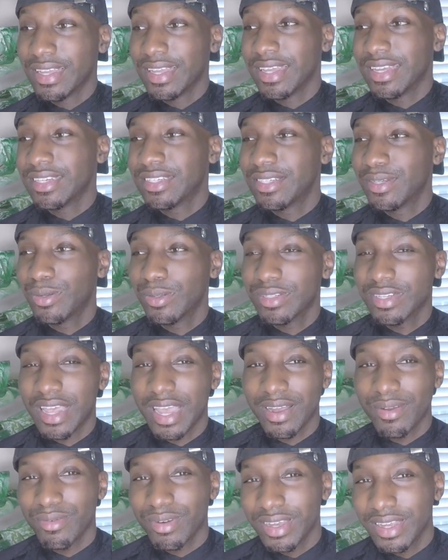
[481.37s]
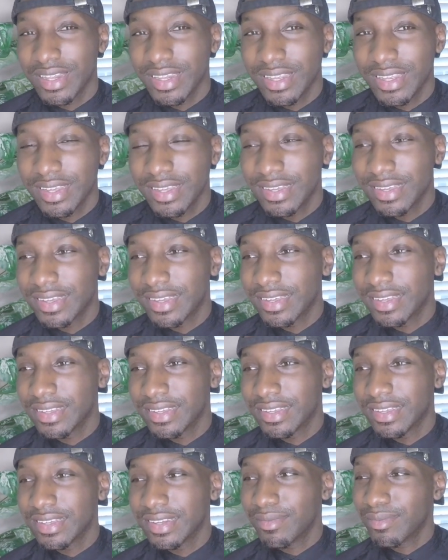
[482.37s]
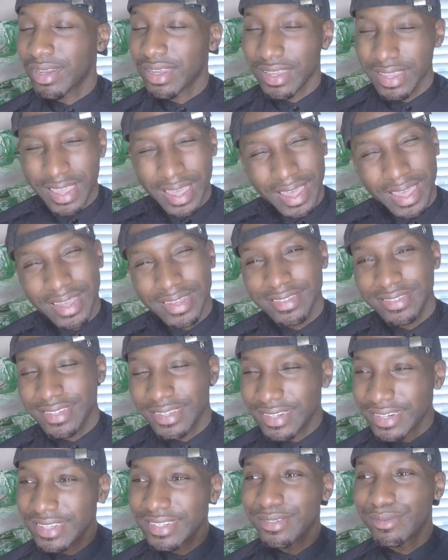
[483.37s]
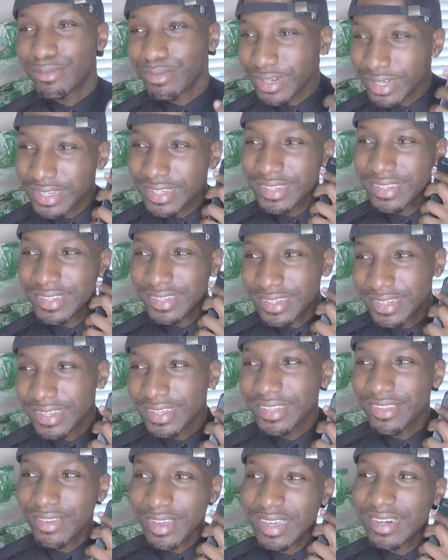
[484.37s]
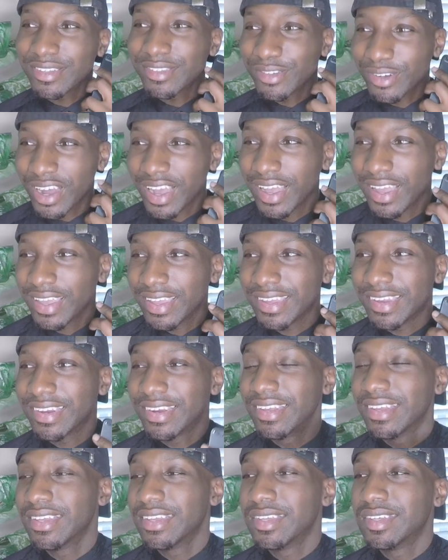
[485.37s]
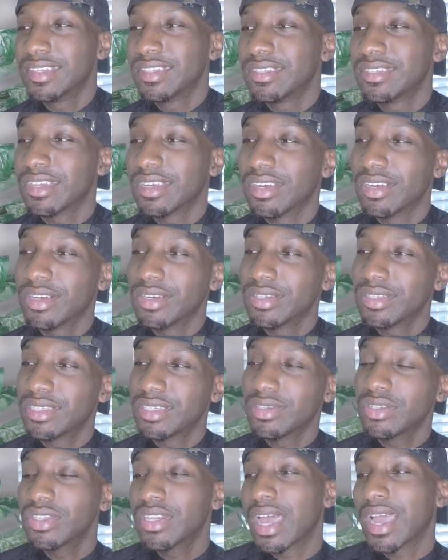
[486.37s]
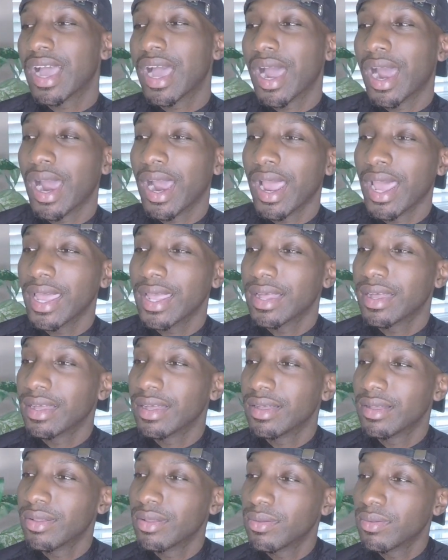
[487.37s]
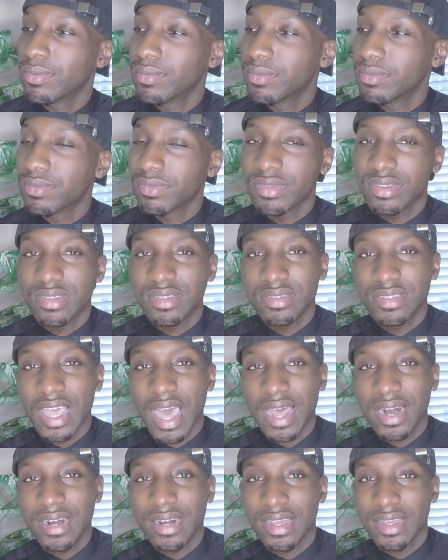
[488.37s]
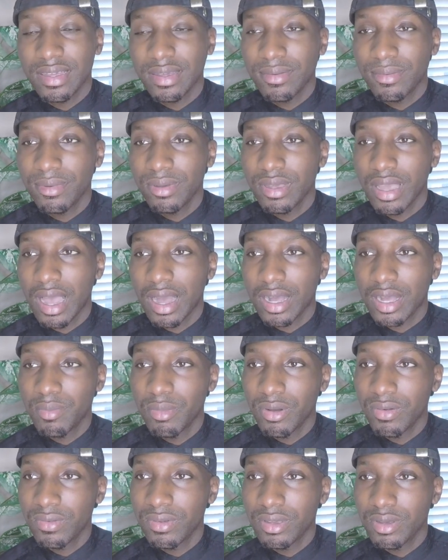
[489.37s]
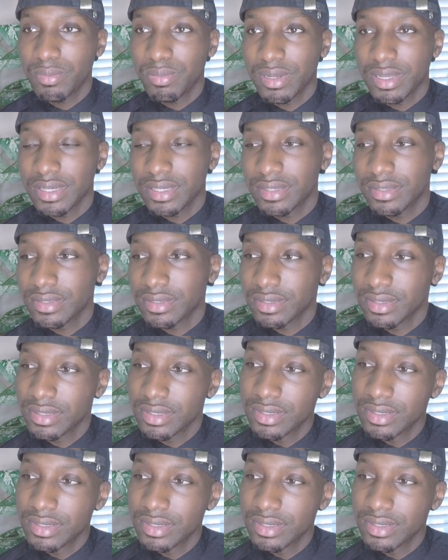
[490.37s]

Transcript: And she was like, really? And I'm like, yeah, son, it's really good. You gotta try it. So she was like, all right, Saturday, I'll come over to your place.